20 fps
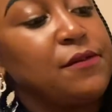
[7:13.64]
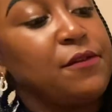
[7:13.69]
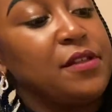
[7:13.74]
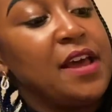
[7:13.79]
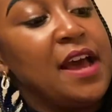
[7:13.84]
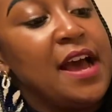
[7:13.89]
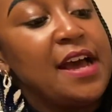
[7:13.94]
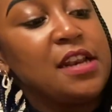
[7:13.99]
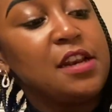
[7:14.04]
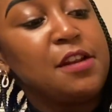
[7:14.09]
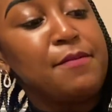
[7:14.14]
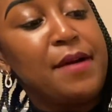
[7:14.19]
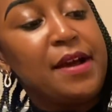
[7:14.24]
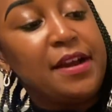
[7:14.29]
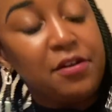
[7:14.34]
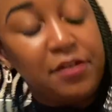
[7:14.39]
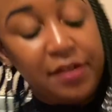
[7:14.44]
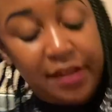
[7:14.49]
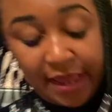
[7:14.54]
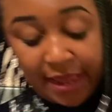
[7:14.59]
for the handle bag,
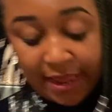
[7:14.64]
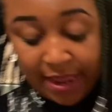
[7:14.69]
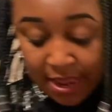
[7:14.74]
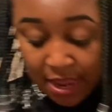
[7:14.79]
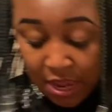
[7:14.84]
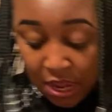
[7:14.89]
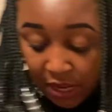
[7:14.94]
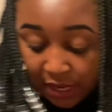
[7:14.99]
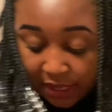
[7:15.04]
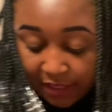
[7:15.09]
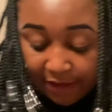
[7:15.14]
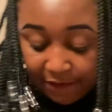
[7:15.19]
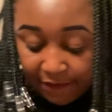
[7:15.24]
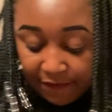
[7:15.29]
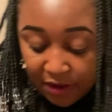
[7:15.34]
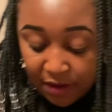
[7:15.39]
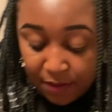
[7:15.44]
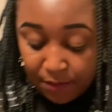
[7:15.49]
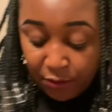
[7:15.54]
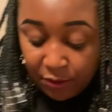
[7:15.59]
okay? They're
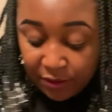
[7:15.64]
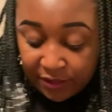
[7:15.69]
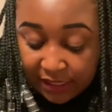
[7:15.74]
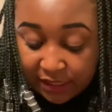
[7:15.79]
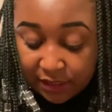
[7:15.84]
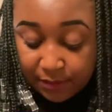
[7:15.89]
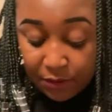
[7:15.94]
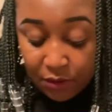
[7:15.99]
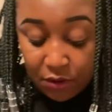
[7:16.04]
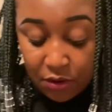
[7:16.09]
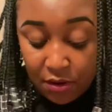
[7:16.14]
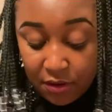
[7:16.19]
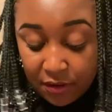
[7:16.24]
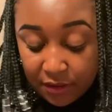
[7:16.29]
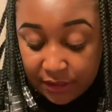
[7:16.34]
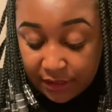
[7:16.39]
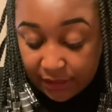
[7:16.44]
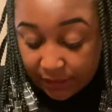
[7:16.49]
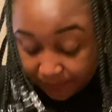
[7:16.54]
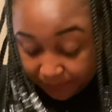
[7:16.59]
very important
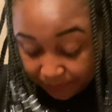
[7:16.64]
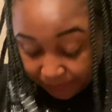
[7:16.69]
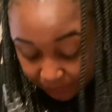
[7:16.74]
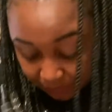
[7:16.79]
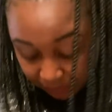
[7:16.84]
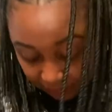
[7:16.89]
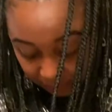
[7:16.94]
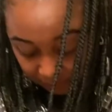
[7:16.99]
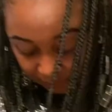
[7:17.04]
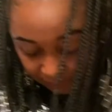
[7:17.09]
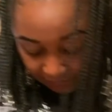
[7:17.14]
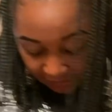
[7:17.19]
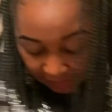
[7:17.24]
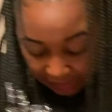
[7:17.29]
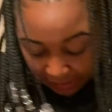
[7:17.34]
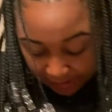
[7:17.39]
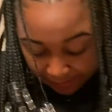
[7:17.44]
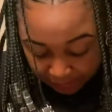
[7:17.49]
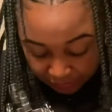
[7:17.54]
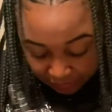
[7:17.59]
because
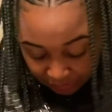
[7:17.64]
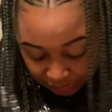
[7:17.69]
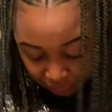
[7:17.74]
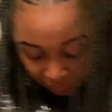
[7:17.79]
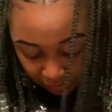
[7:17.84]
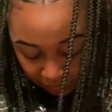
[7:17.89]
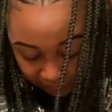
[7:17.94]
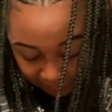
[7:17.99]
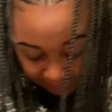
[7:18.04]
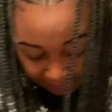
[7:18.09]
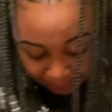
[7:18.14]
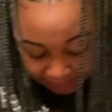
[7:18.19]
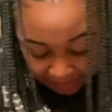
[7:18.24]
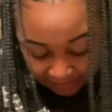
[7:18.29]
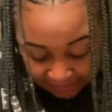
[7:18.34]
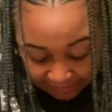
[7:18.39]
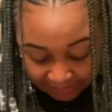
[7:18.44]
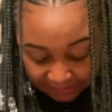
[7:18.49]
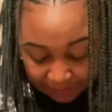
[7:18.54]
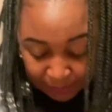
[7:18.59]
um, you need to always keep
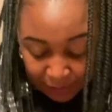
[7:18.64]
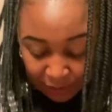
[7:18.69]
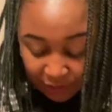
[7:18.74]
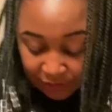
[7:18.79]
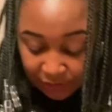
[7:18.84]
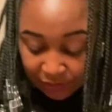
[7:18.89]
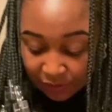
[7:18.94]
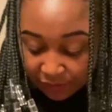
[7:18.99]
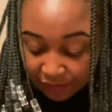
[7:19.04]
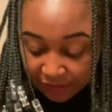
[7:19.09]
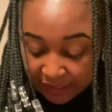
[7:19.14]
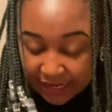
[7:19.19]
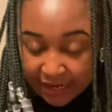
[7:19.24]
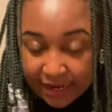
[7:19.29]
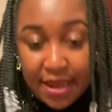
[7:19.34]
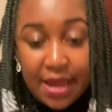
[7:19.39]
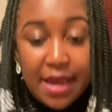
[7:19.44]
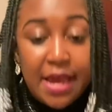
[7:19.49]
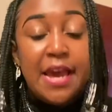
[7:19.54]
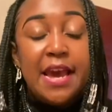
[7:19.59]
sanitizing because you're really
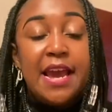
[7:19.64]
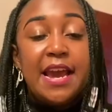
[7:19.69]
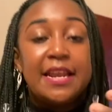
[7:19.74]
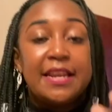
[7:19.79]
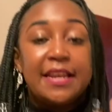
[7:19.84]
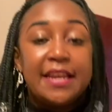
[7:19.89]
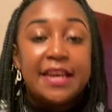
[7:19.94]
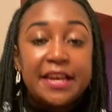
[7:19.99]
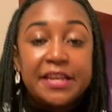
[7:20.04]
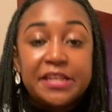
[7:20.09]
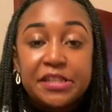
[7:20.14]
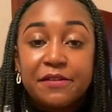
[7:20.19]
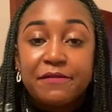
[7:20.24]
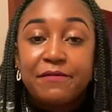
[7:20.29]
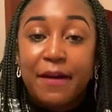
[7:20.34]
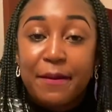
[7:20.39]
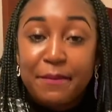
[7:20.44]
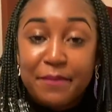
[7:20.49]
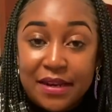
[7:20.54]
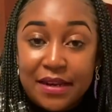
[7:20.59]
engaging
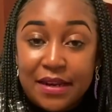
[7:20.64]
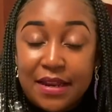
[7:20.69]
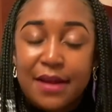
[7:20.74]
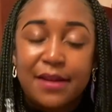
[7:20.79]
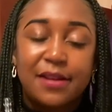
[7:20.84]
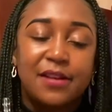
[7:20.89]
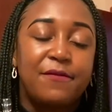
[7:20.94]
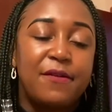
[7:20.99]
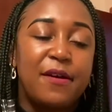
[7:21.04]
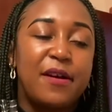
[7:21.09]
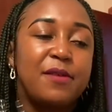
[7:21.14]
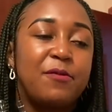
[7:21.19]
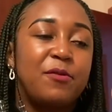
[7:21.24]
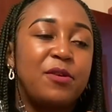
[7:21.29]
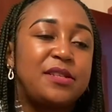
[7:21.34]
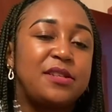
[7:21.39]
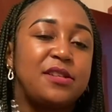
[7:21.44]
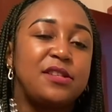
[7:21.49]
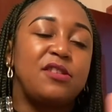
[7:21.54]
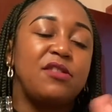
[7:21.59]
family, uh, what
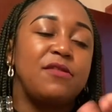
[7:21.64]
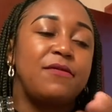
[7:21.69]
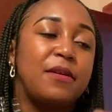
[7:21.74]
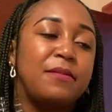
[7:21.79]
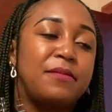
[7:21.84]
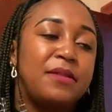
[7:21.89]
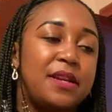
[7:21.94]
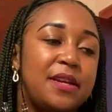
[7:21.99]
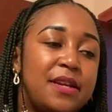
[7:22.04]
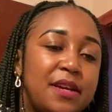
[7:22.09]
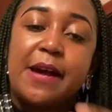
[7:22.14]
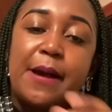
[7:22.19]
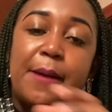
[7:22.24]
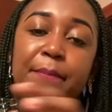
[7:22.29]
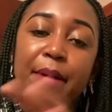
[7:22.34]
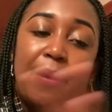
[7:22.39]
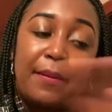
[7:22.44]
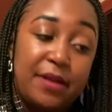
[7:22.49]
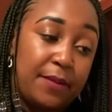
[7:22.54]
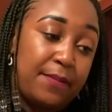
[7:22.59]
is not family, uh,
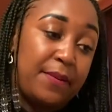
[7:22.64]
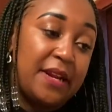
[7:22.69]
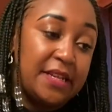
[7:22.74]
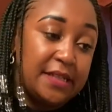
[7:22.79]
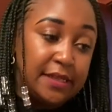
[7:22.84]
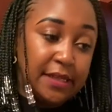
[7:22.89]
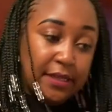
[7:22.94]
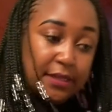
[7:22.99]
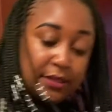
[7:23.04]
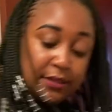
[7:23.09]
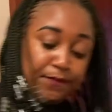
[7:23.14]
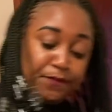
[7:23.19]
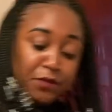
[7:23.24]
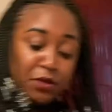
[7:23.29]
public places.